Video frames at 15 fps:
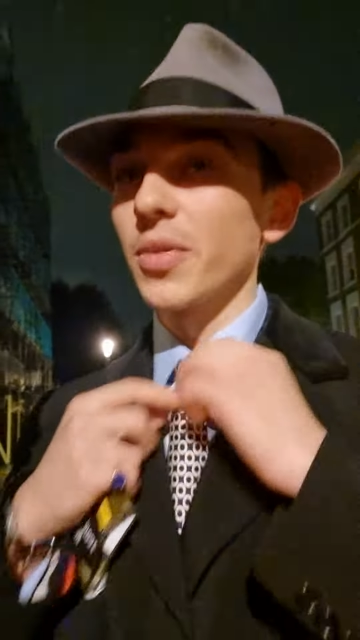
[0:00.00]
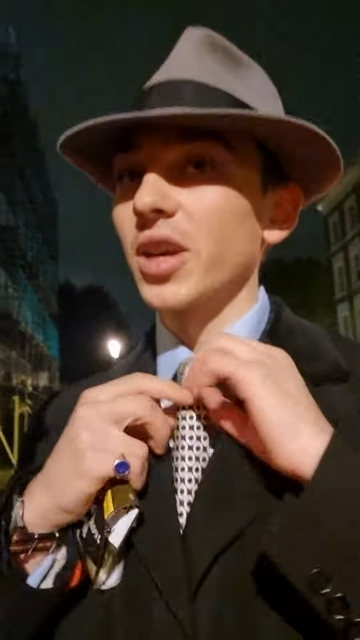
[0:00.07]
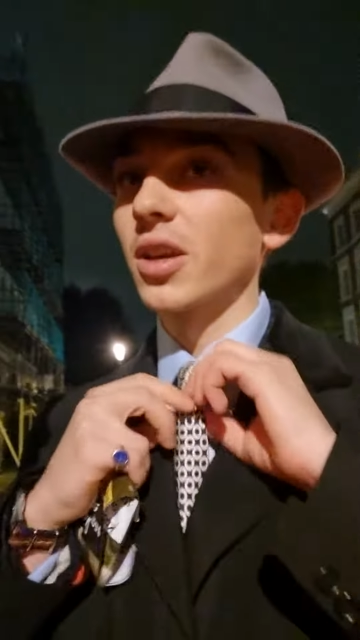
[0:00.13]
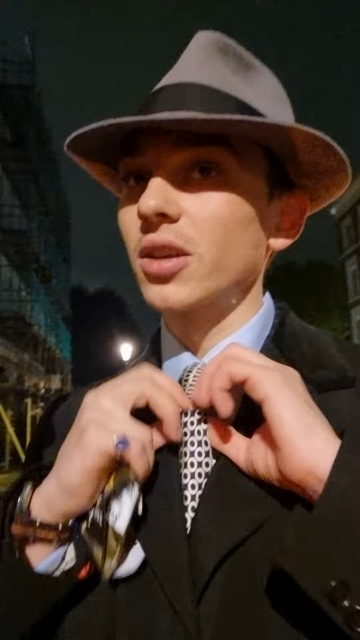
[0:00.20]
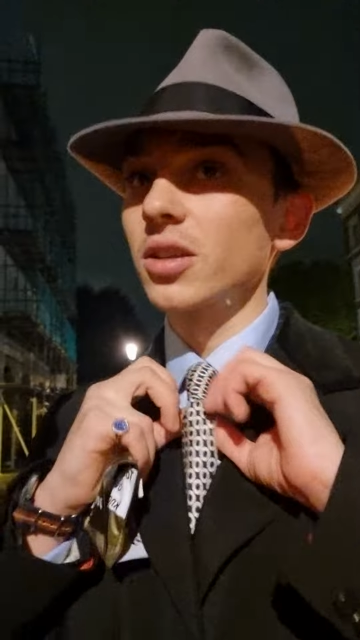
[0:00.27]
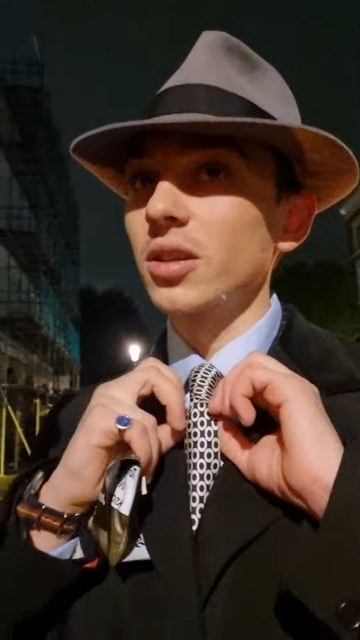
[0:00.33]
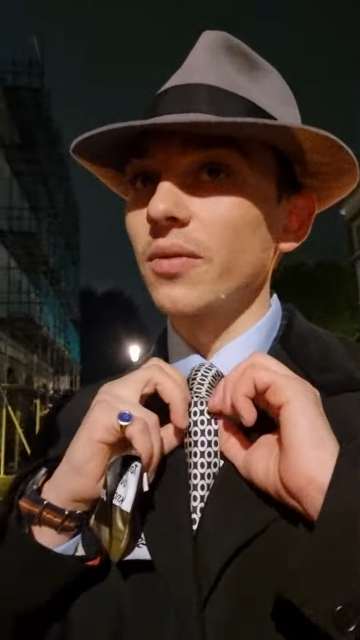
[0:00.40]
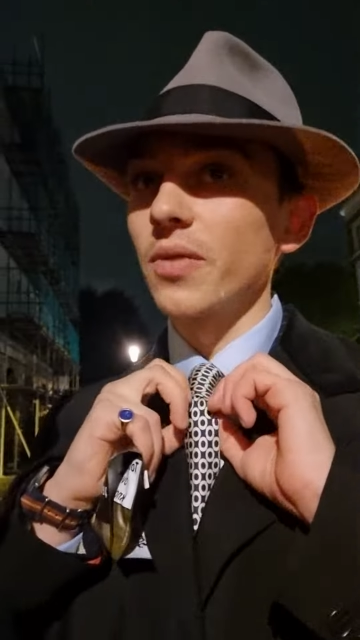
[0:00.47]

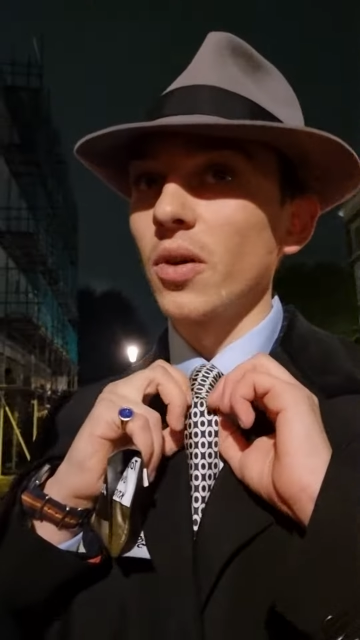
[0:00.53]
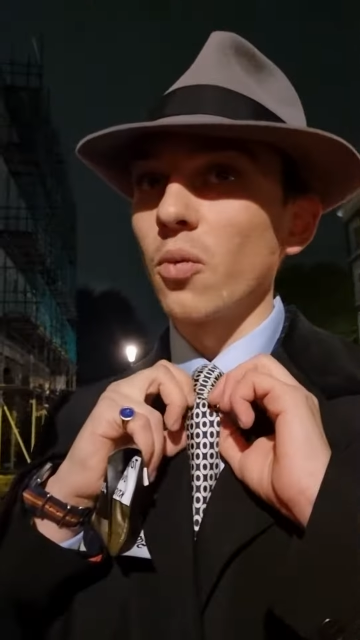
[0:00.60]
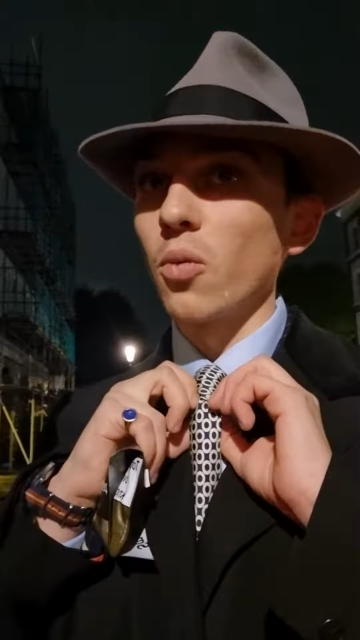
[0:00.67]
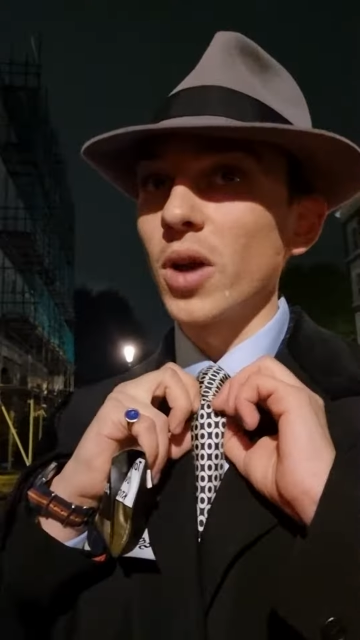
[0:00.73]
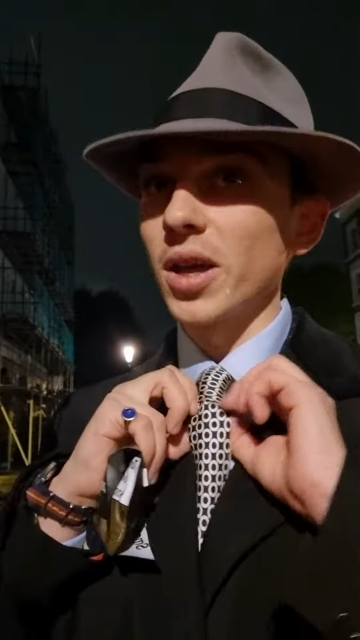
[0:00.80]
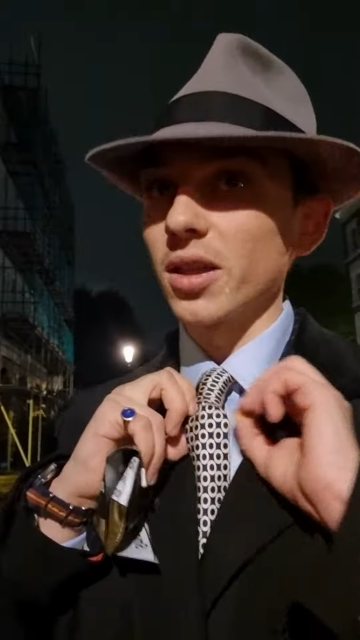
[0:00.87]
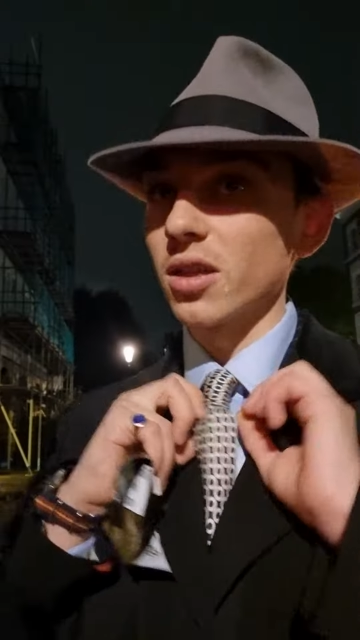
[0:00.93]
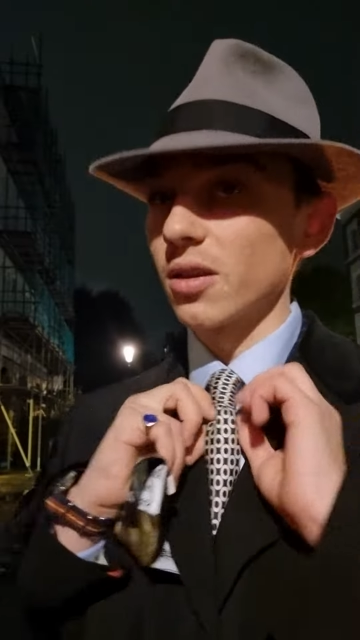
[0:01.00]
Because of the
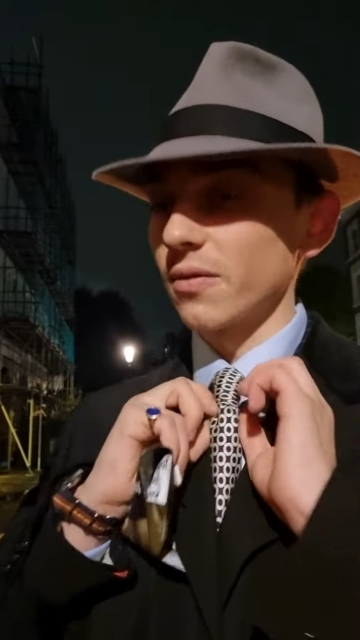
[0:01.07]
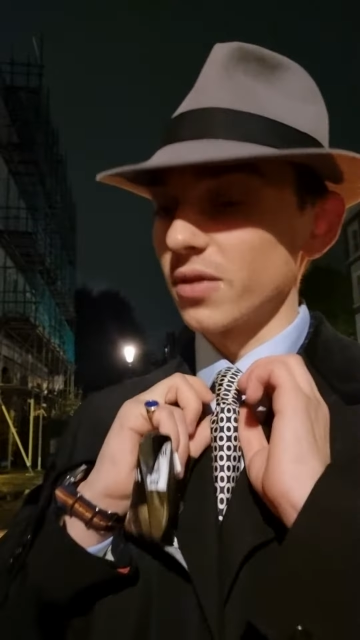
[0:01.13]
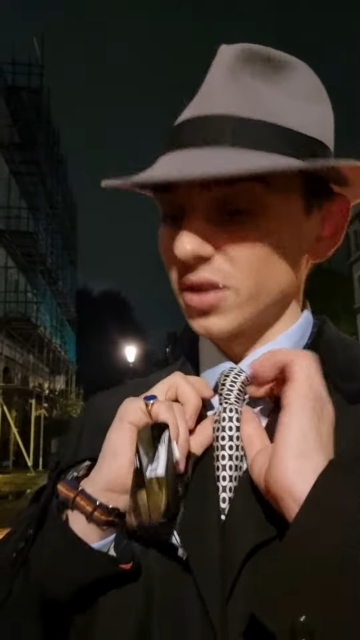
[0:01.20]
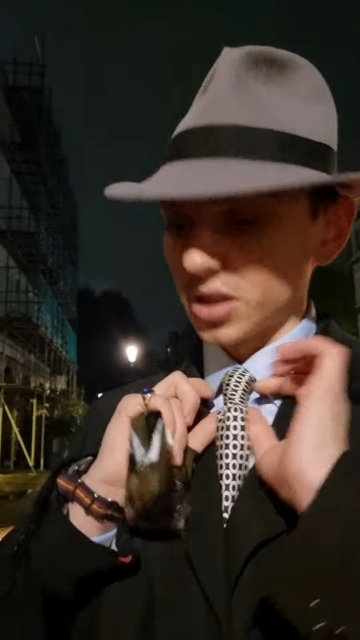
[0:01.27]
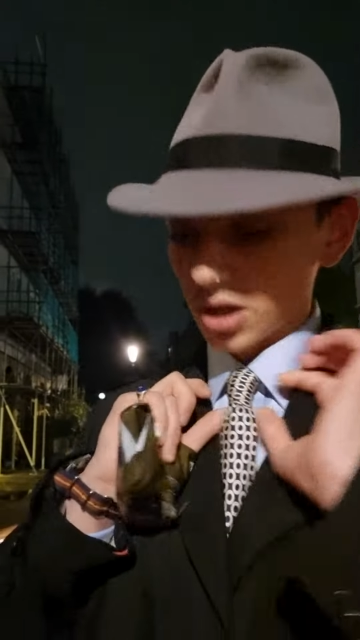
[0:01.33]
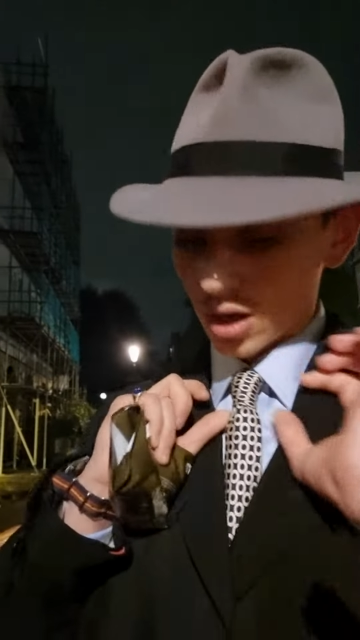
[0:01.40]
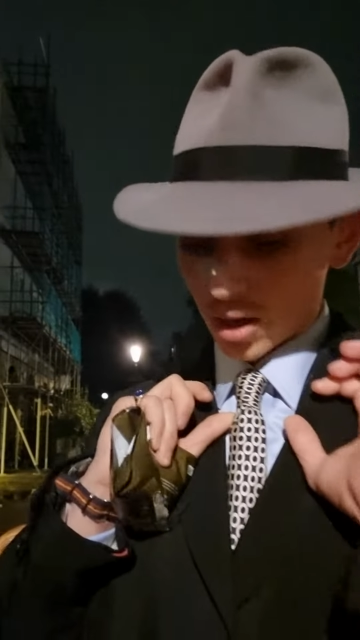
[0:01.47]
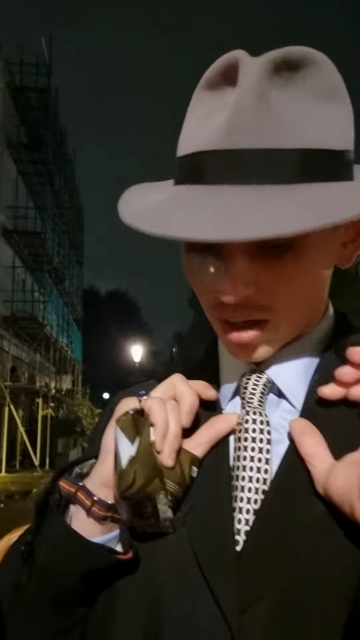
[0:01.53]
width of the
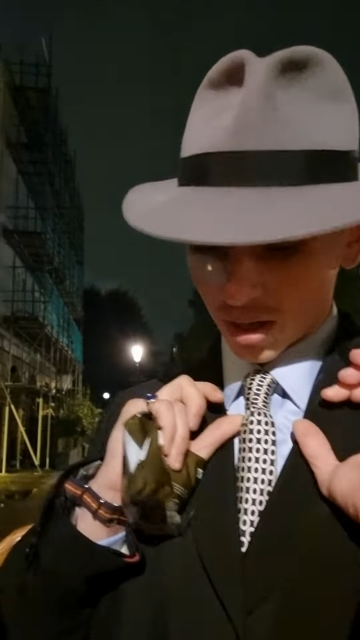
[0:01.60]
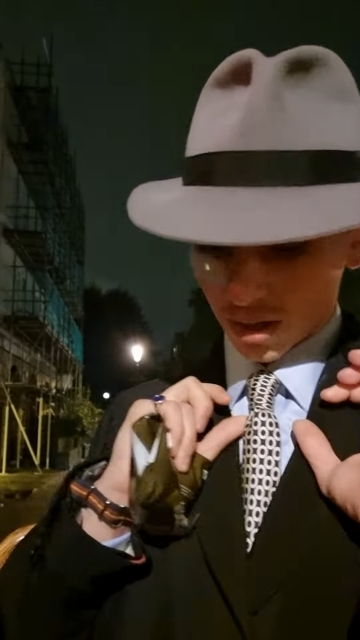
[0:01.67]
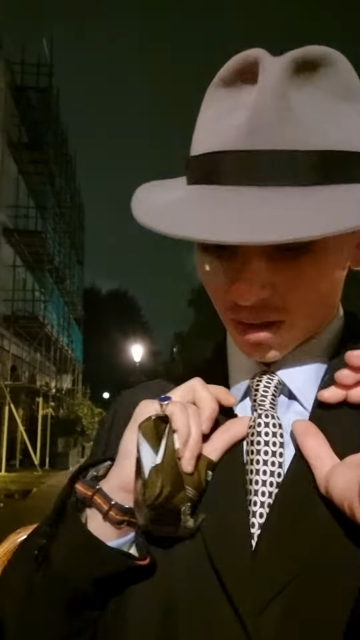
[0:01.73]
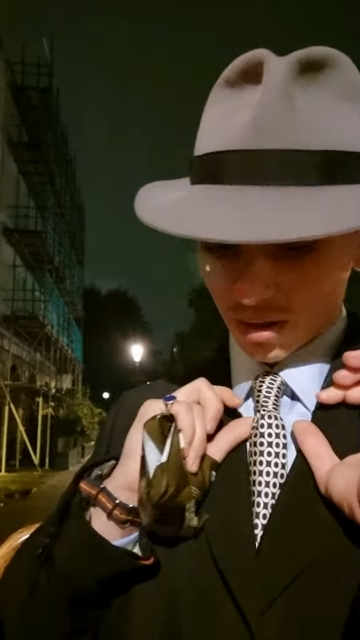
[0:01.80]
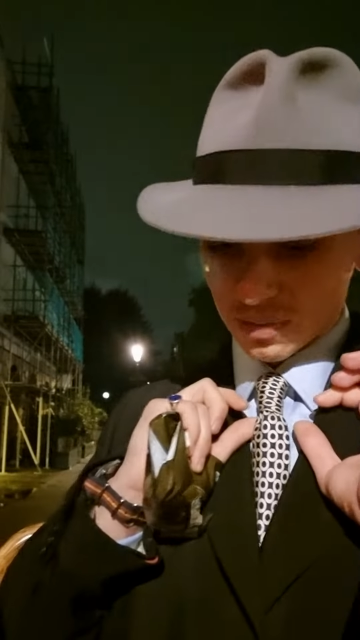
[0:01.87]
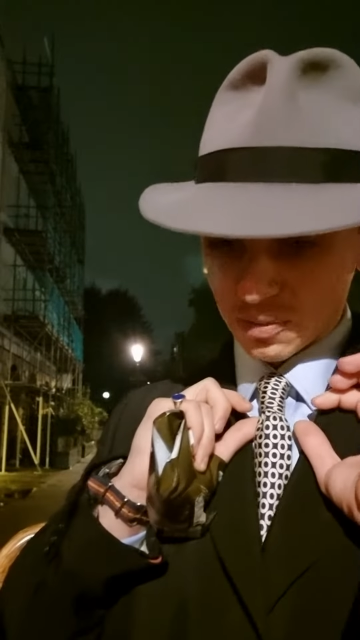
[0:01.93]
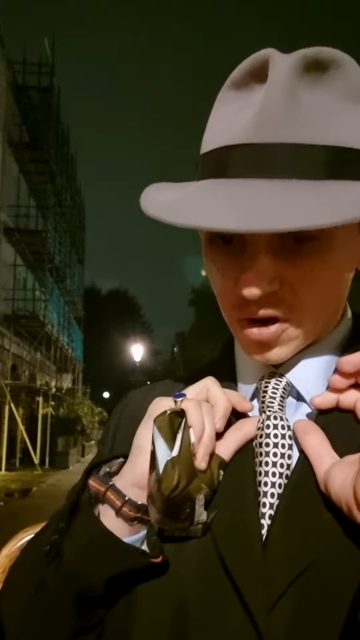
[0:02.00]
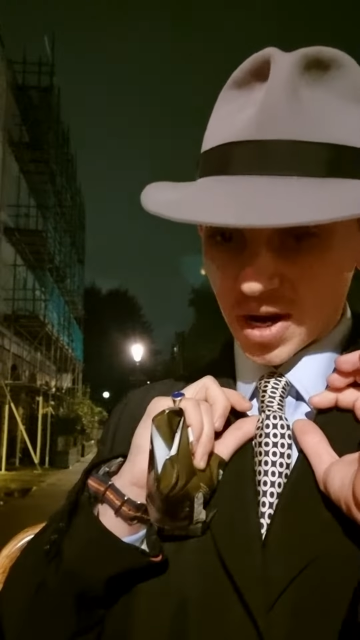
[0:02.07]
tie that
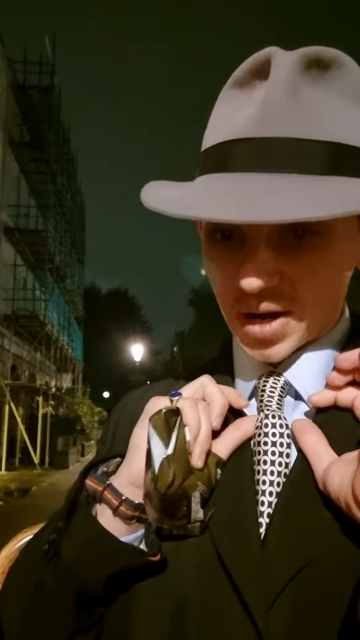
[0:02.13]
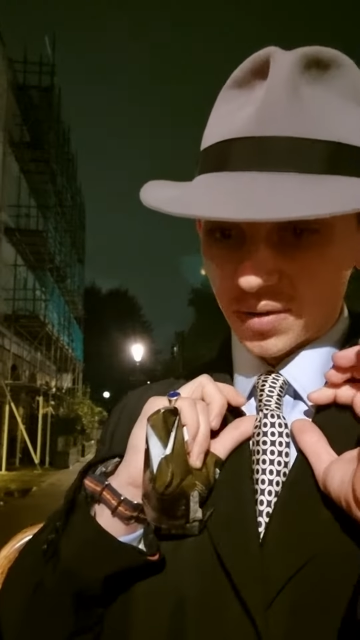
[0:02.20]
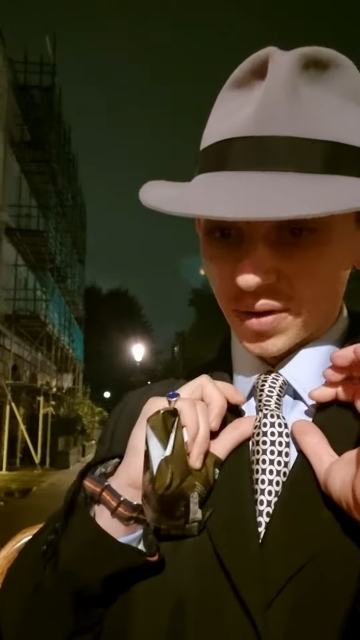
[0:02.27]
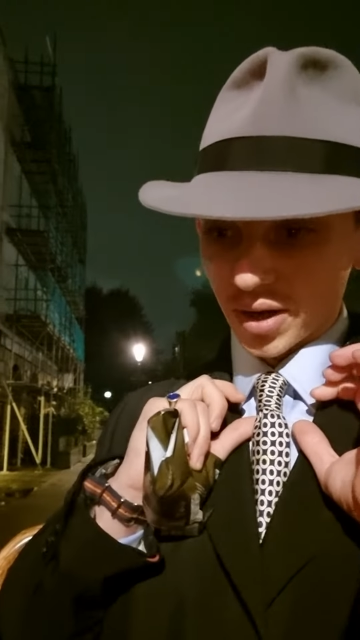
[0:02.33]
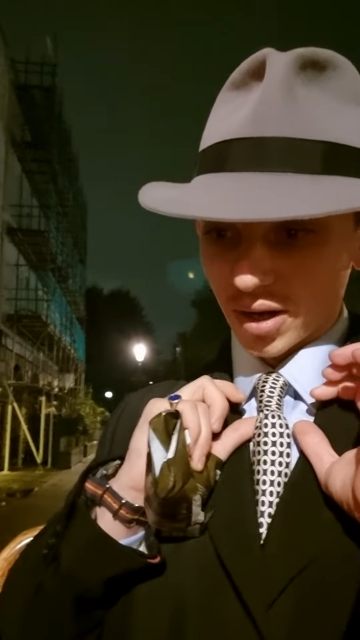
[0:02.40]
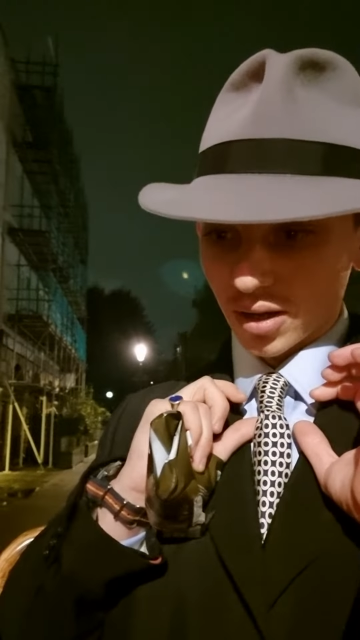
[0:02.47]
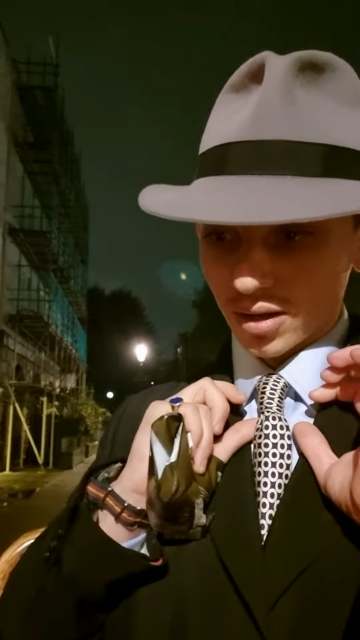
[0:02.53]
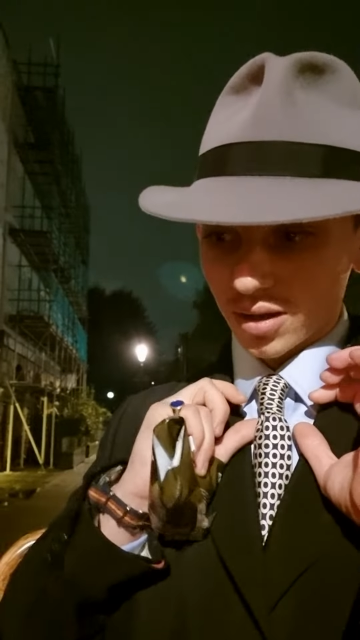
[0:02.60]
I'm
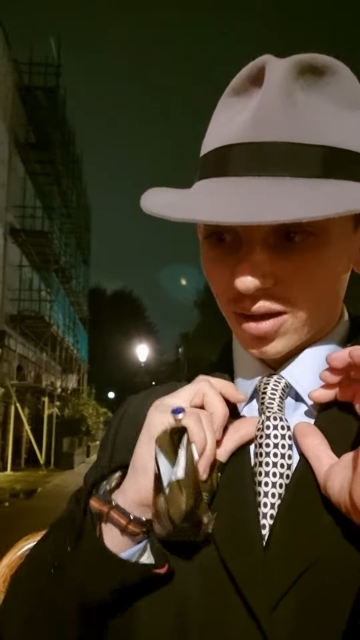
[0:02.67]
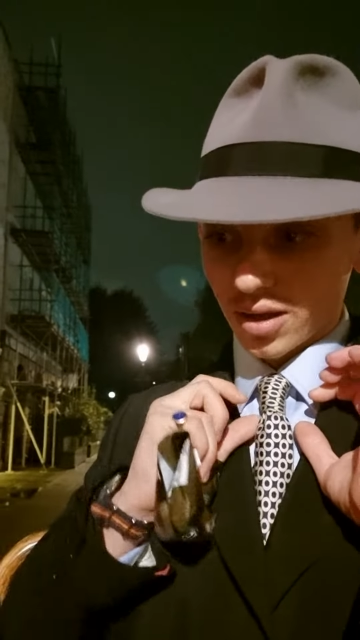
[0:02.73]
wearing.